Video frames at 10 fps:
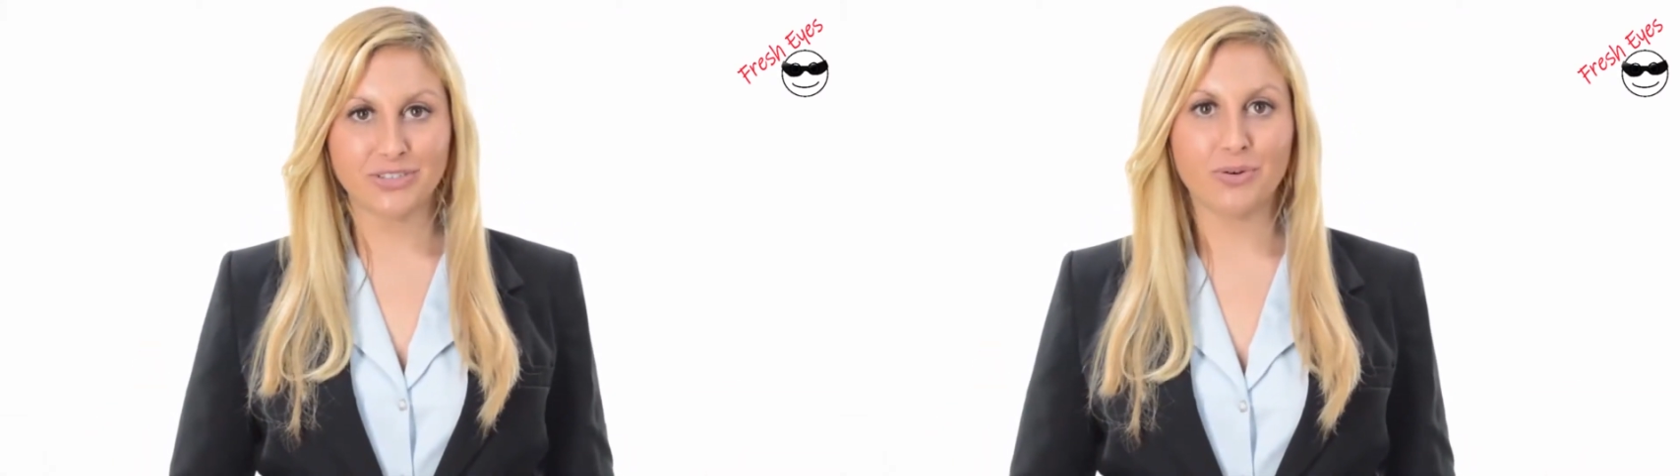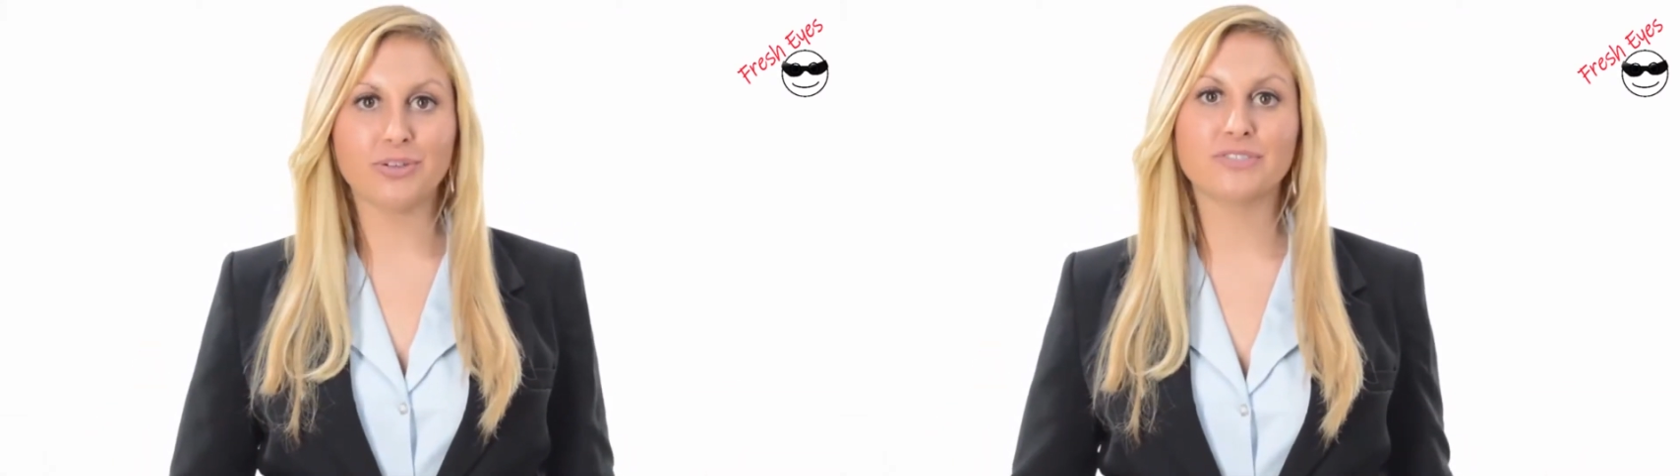
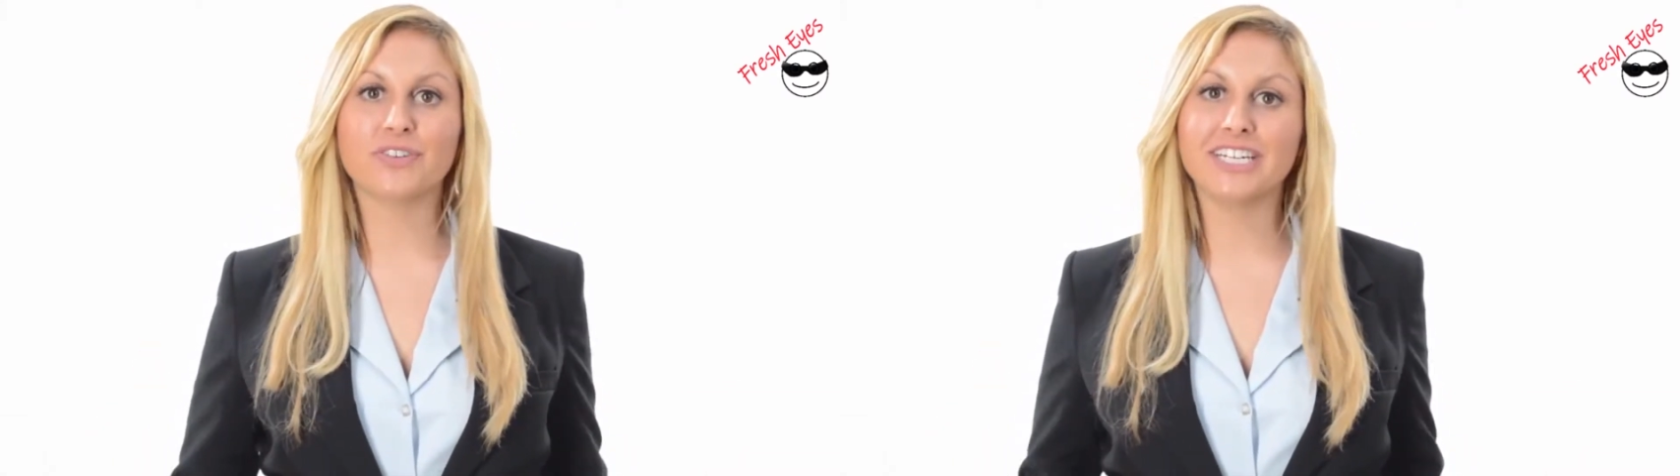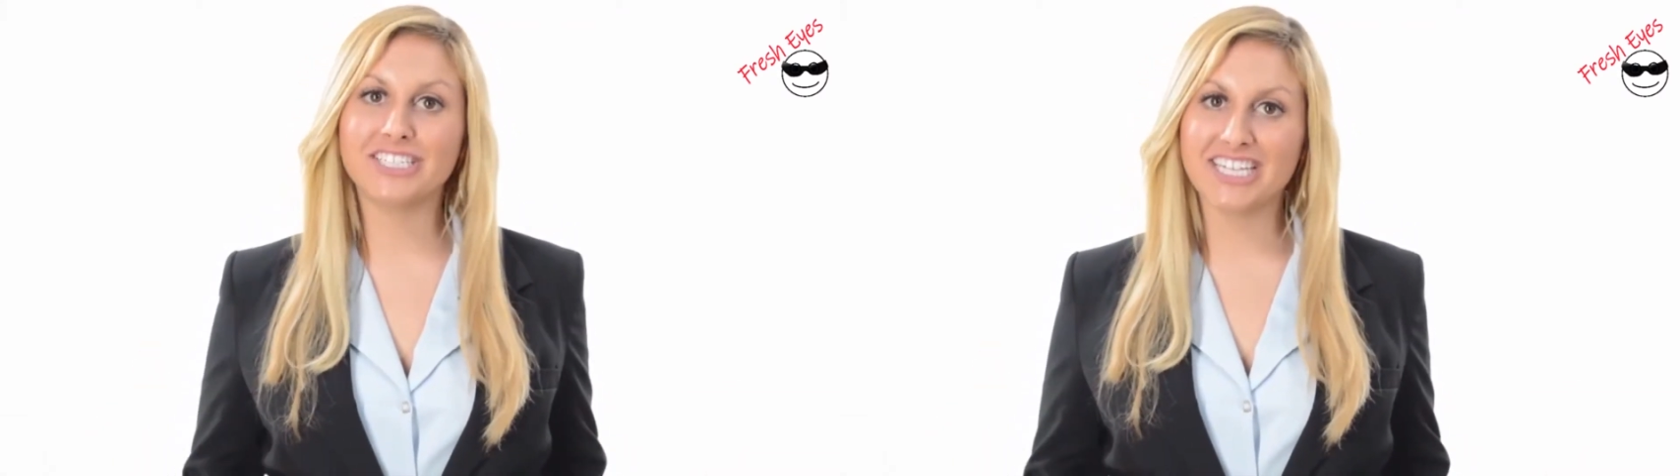goals
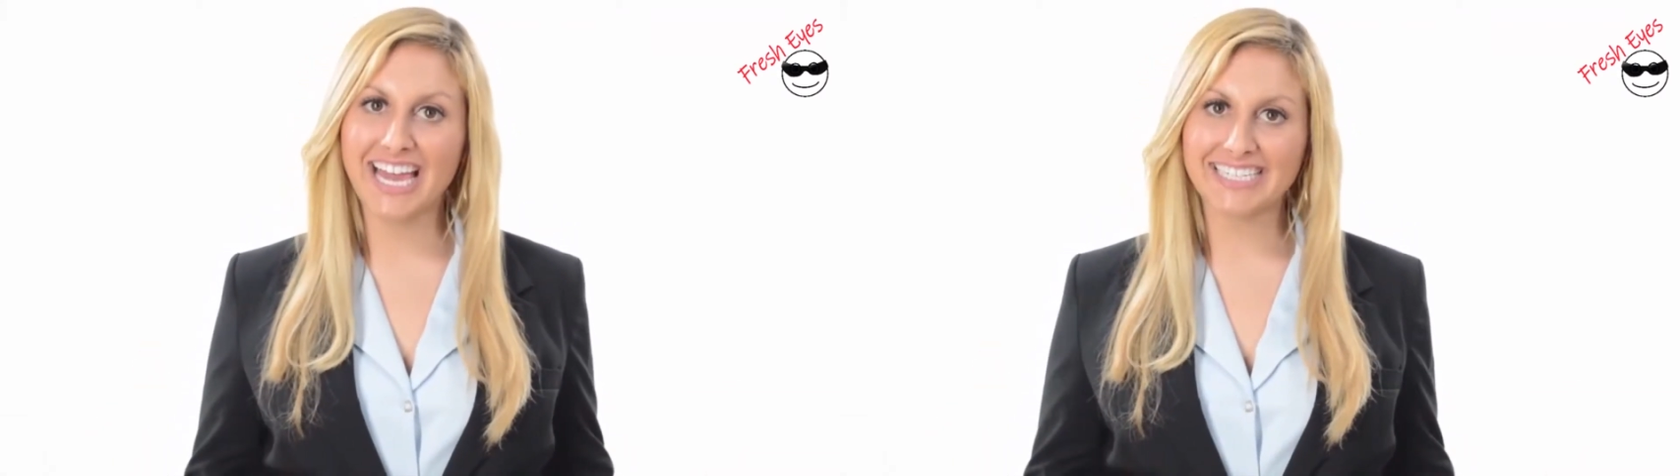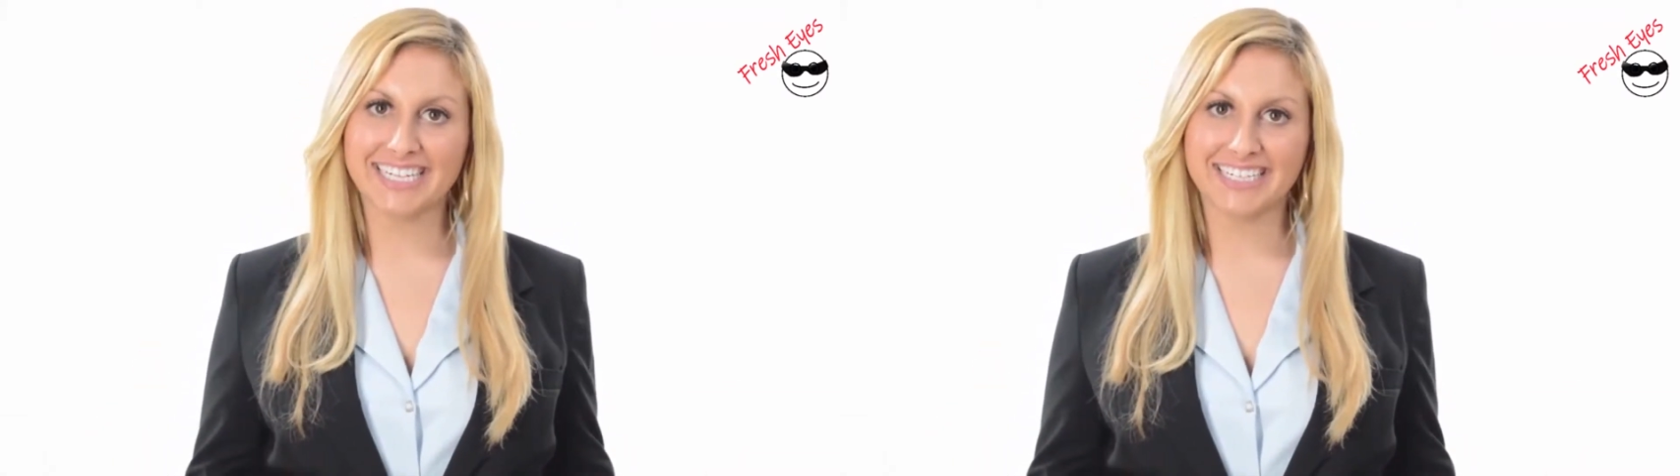for each
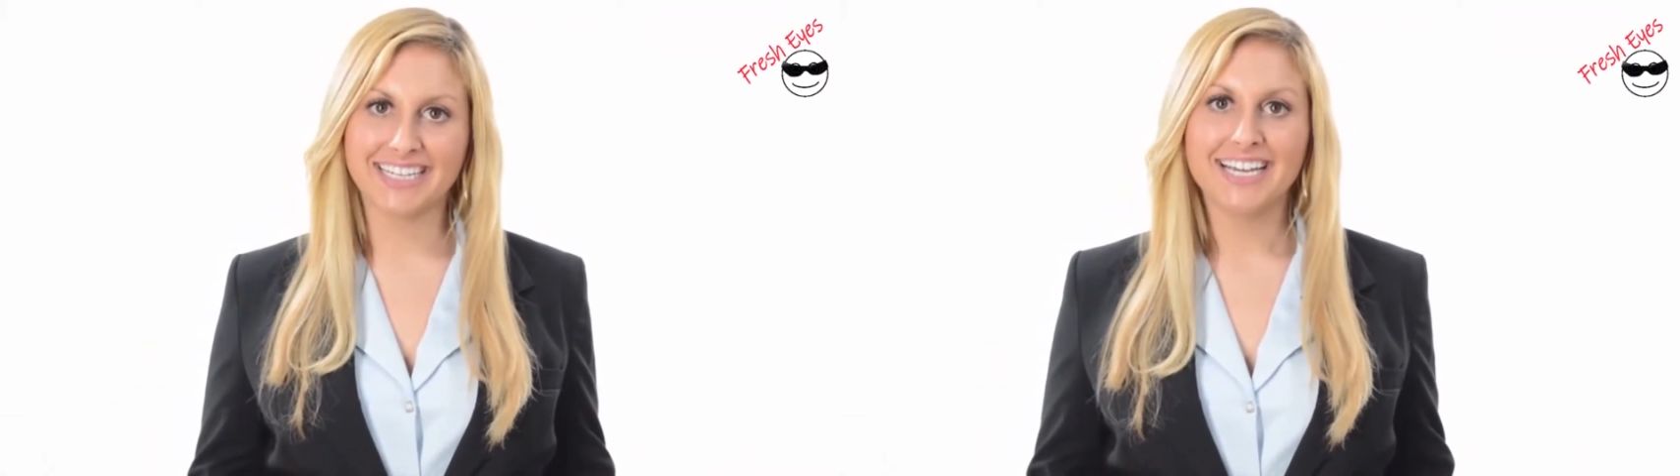tactic,